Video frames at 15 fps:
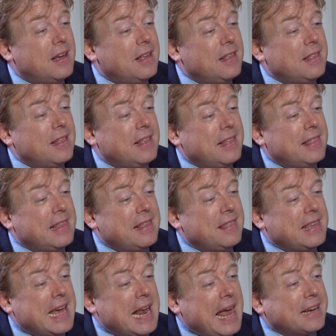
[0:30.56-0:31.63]

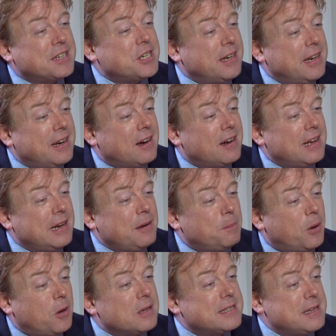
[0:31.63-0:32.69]
the election in
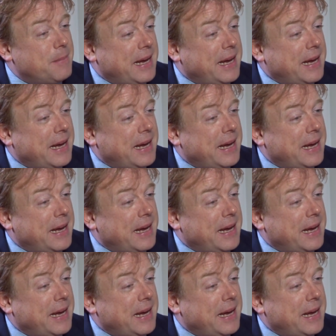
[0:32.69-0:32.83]
policy